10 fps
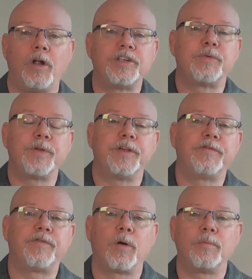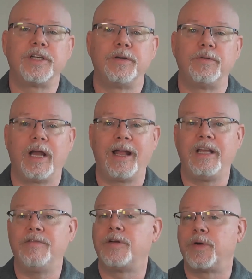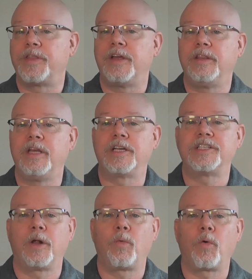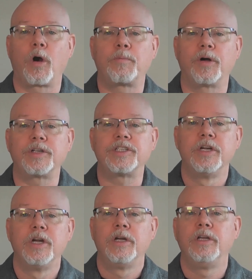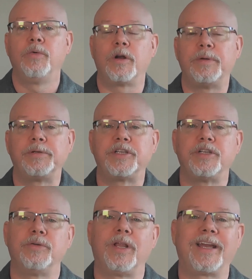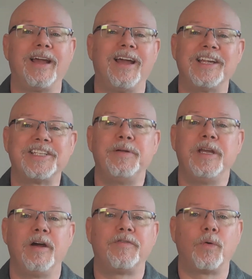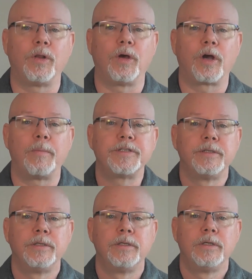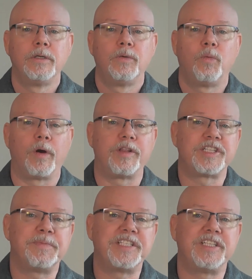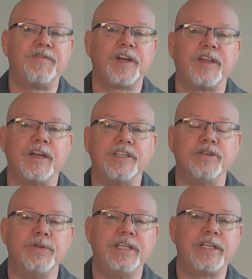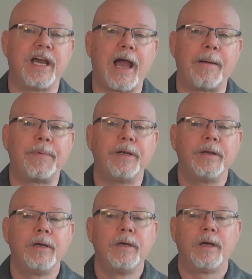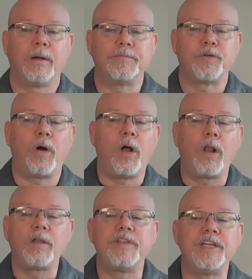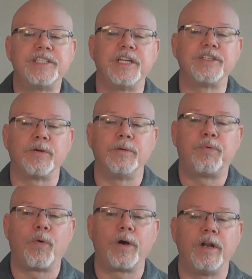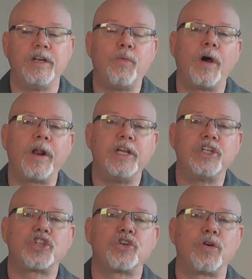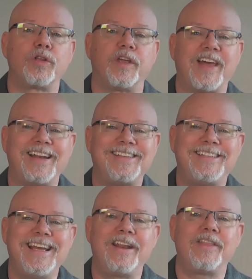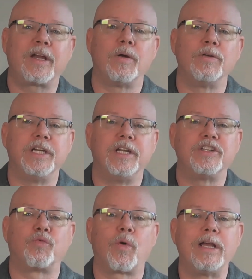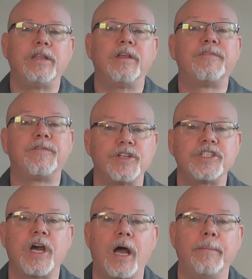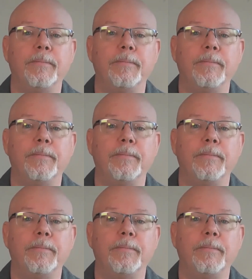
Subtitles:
Also within forms and even within the Excel workbooks, you want to be able to do like SAP F4 lookups. What are the specific things you need to happen? So all of these things are important, and you want to ensure that that data that goes in is right the first time.